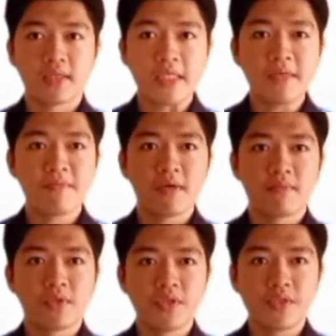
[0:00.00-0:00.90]
team
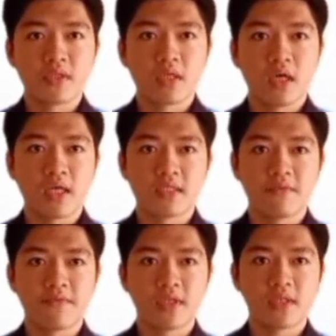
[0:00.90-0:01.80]
members has
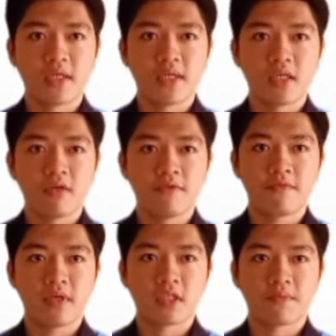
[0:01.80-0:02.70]
different area
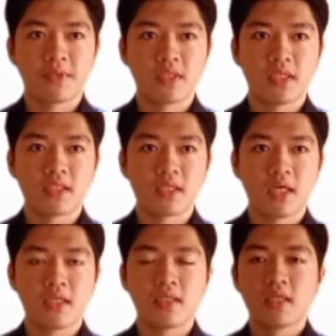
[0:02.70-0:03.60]
of expertise
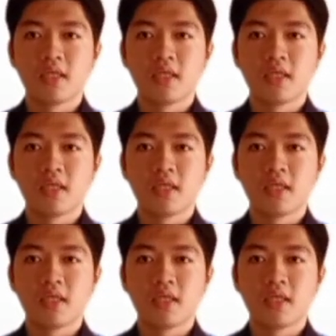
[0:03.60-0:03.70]
and